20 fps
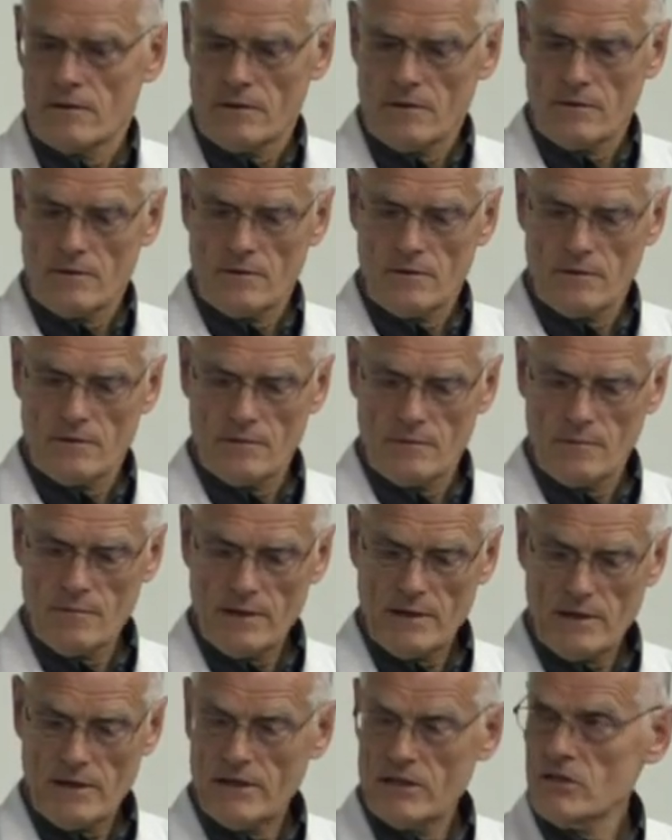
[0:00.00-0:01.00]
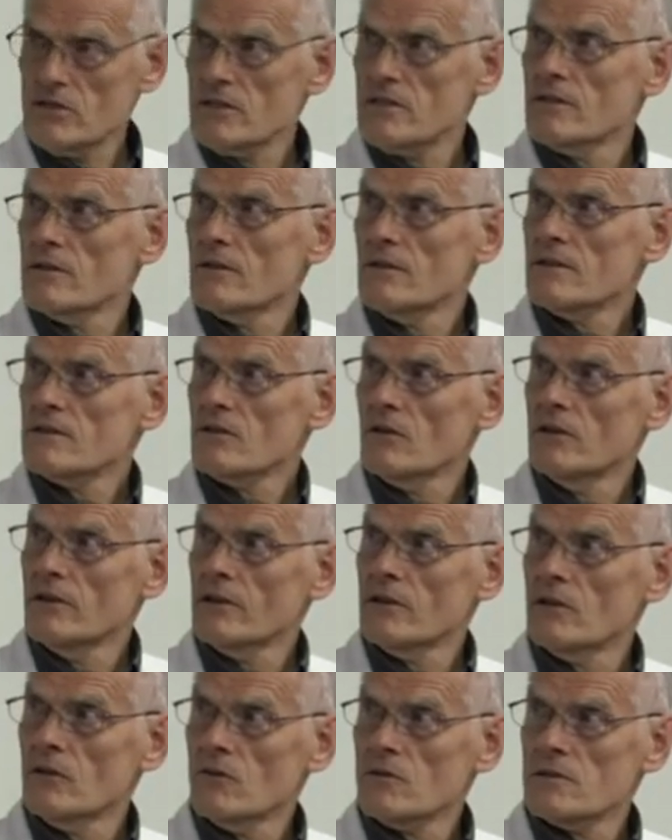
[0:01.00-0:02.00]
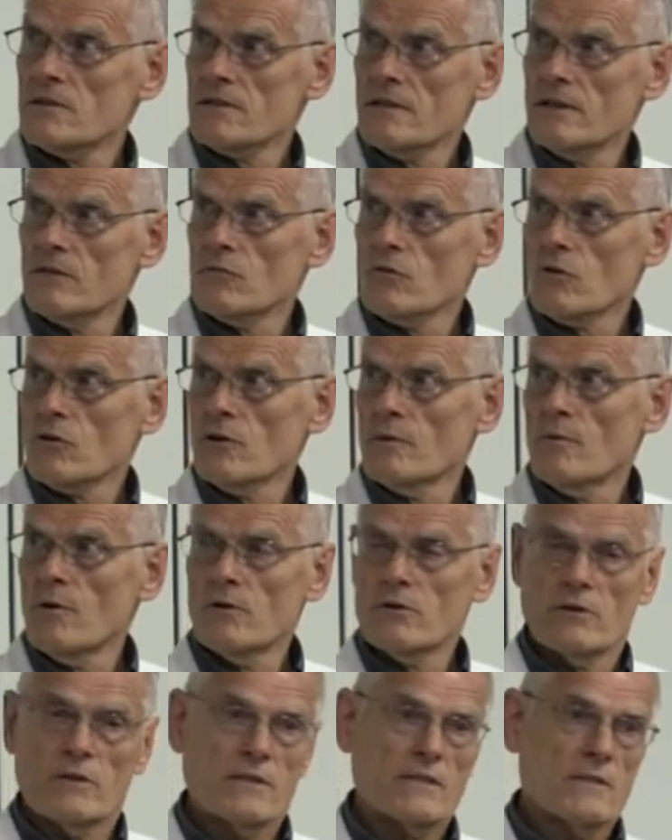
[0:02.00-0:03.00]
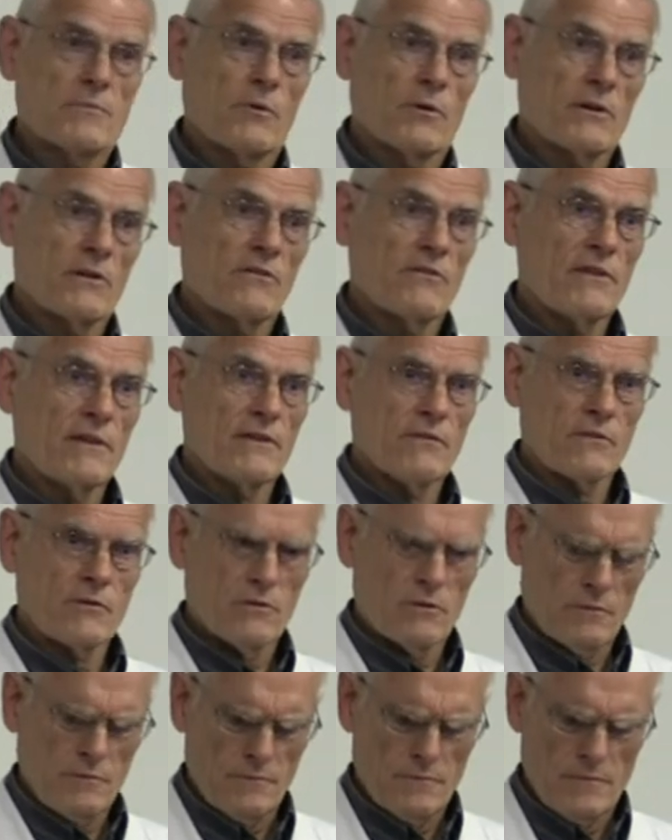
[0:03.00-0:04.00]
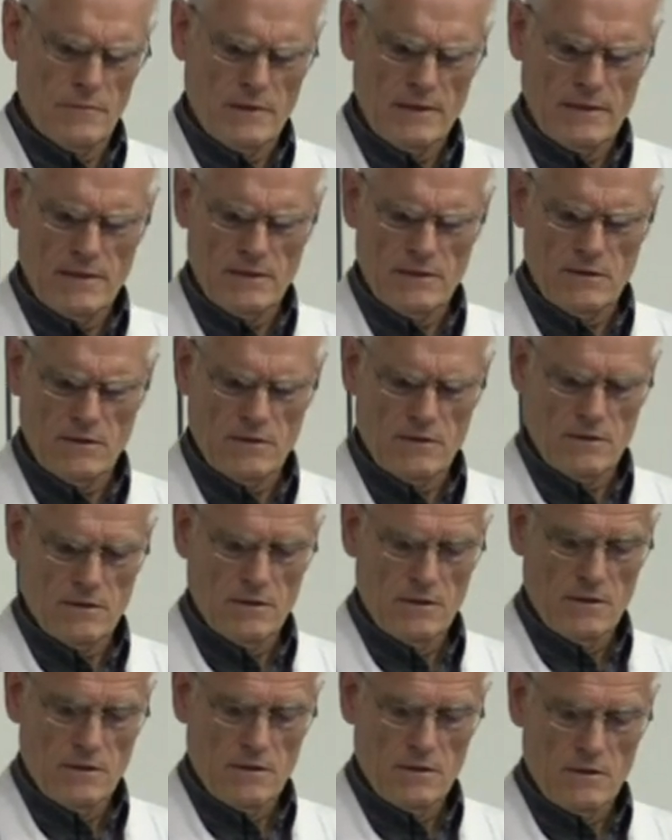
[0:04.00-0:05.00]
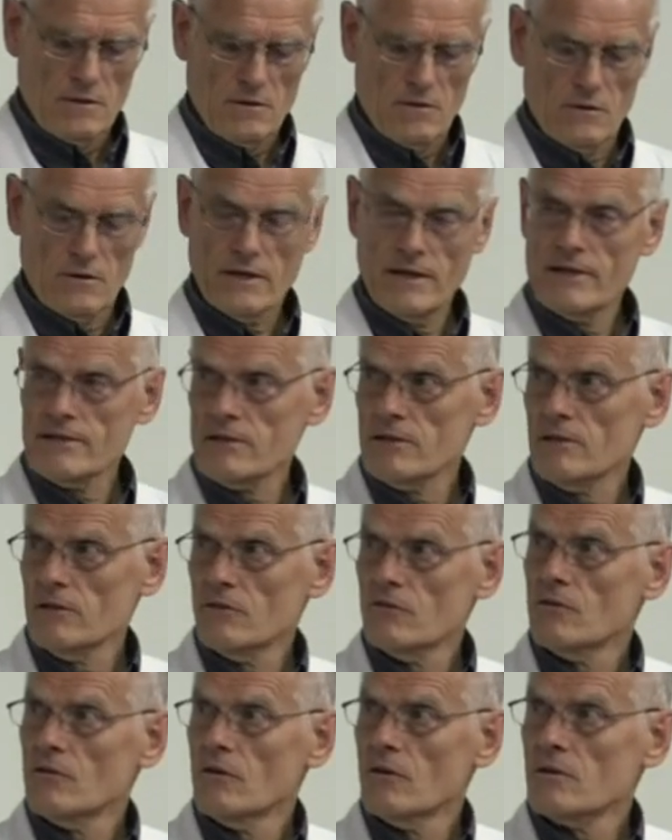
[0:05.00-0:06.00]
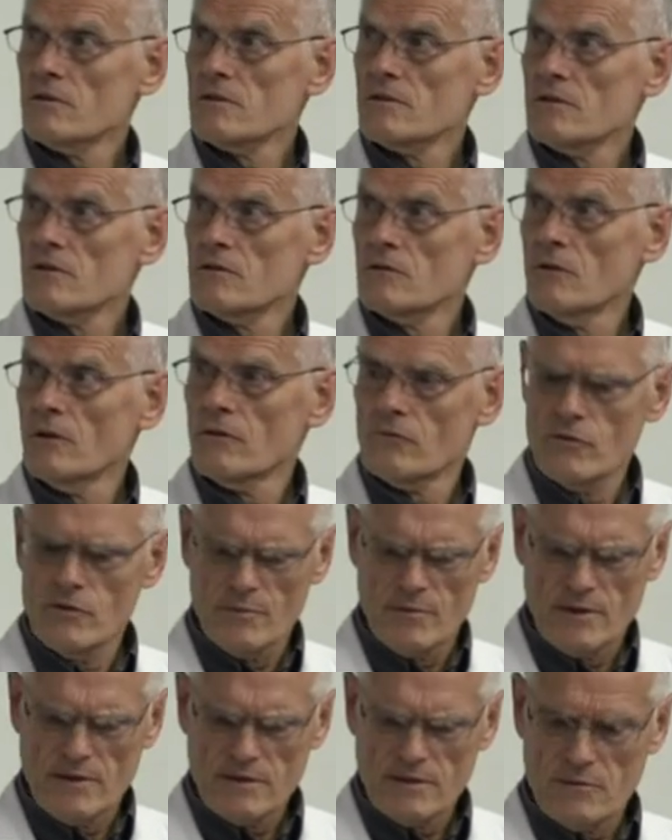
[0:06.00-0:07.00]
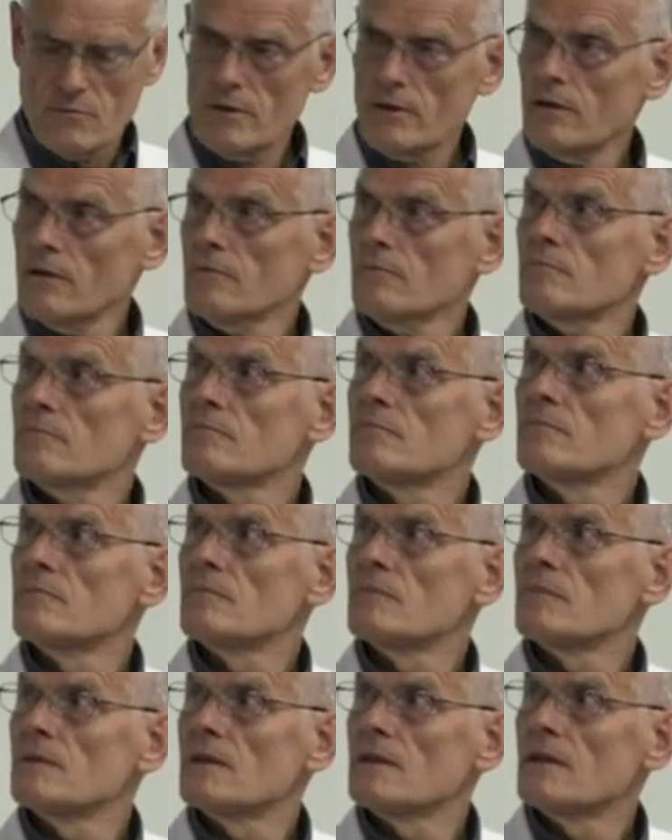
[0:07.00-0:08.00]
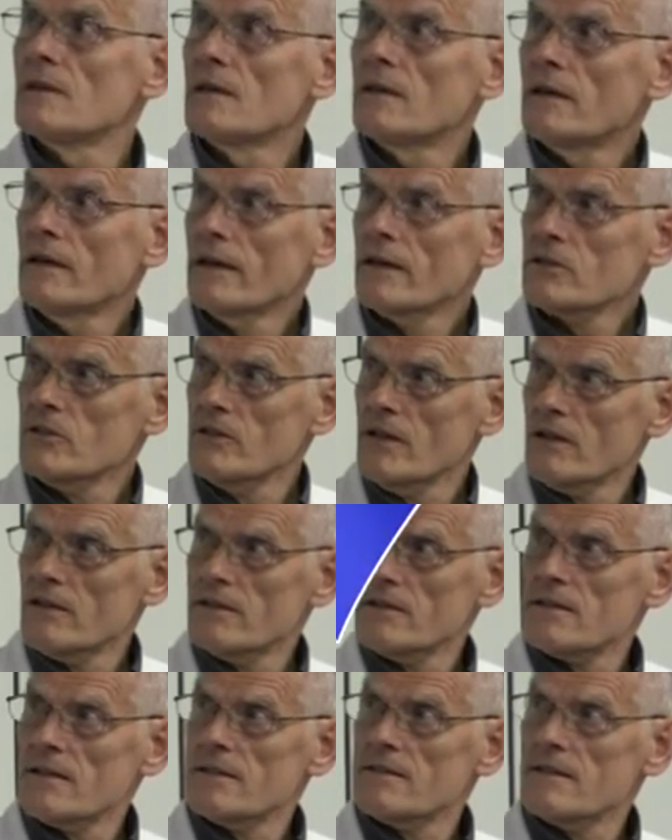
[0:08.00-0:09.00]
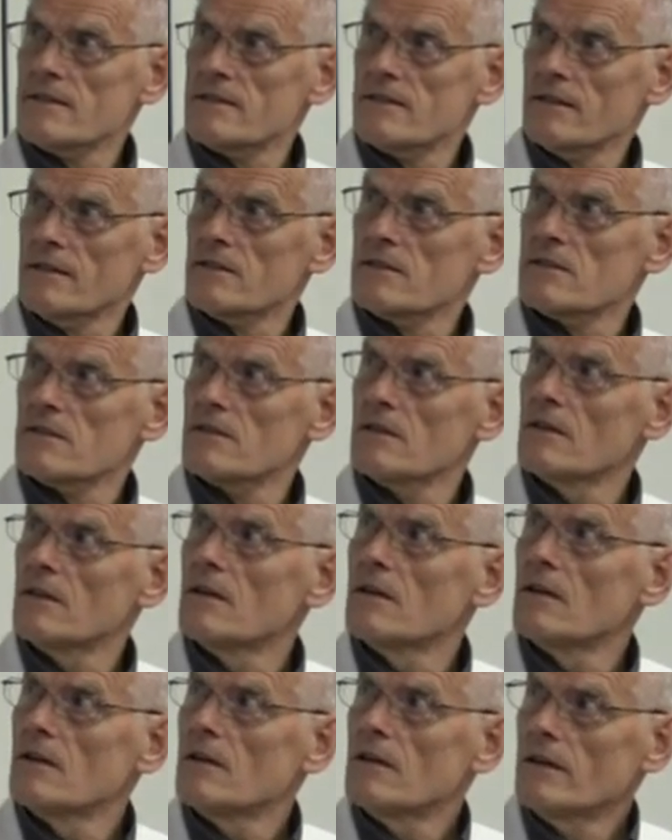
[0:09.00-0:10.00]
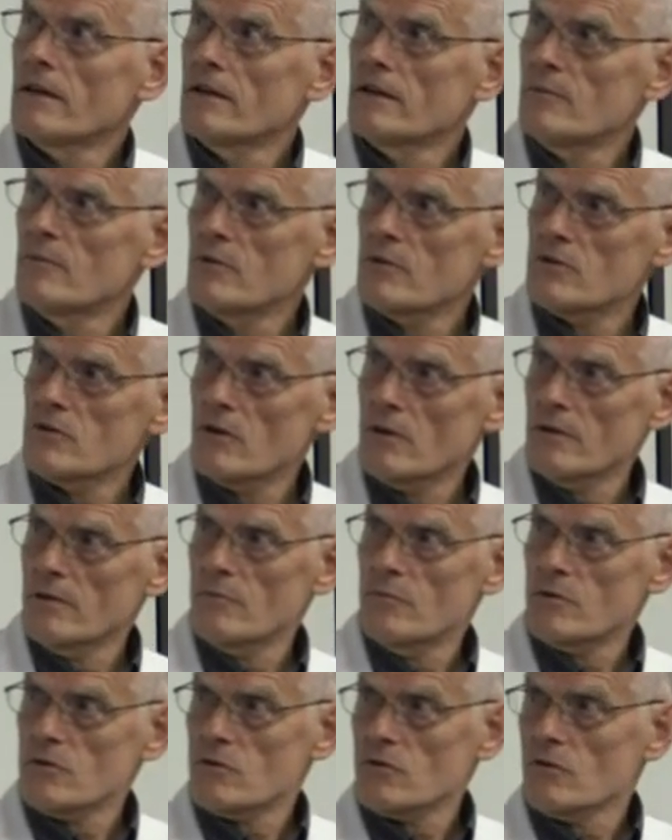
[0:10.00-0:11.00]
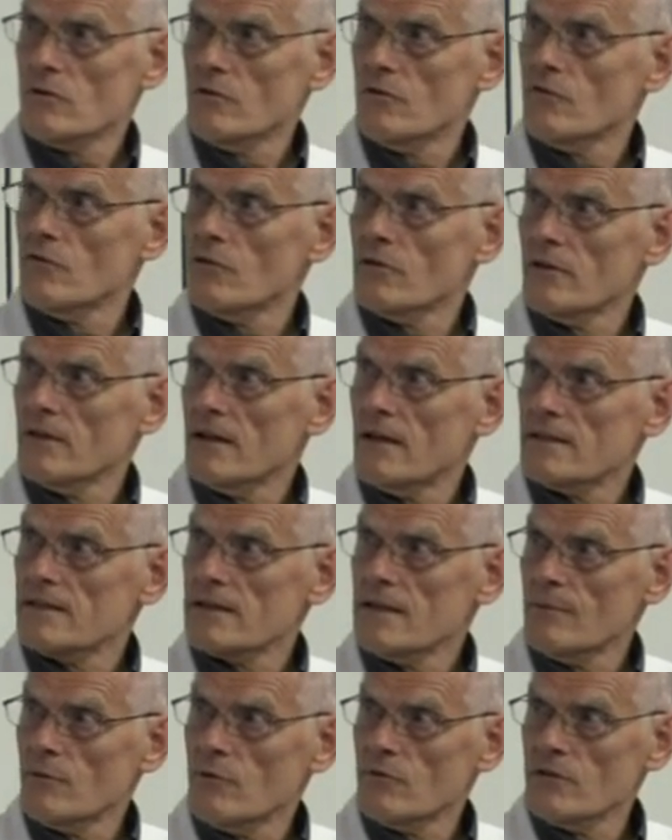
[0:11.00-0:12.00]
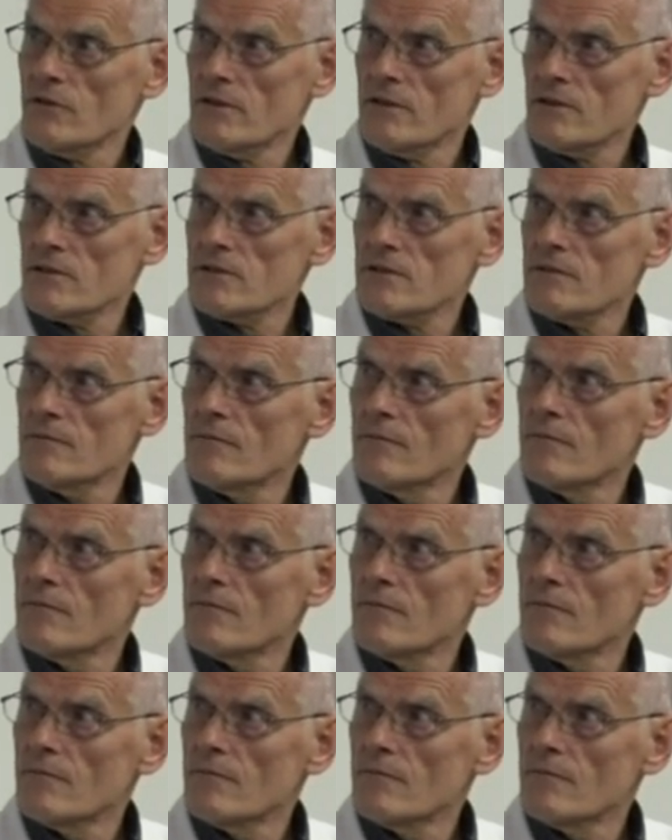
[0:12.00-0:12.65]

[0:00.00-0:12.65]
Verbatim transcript: Uh, the main agents here is ehrlichiosis and Rocky Mountain spotted fever and occasionally, of course, tularemia as well. Actually, here are the statistics in, in Missouri for the last couple of years.